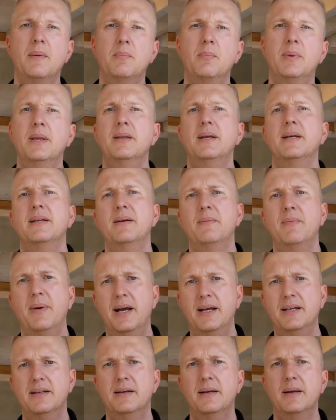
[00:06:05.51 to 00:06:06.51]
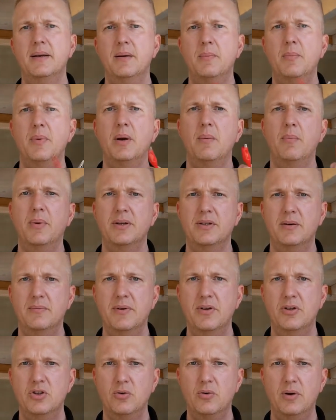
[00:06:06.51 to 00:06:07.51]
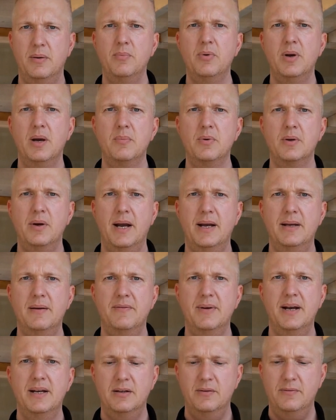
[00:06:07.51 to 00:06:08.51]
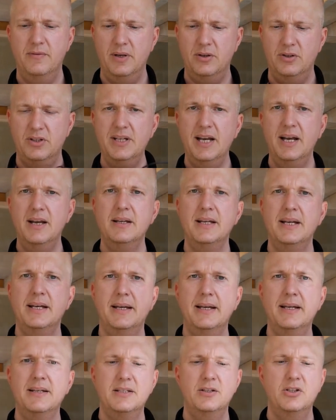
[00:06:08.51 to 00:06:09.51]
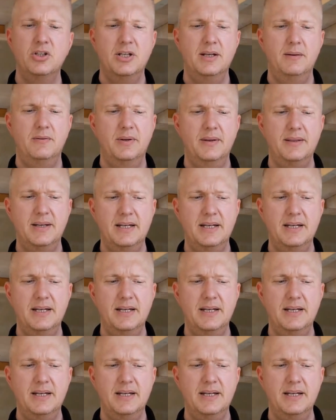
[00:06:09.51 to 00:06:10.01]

With this device, the purpose of ensuring proper and effective functionality is achieved.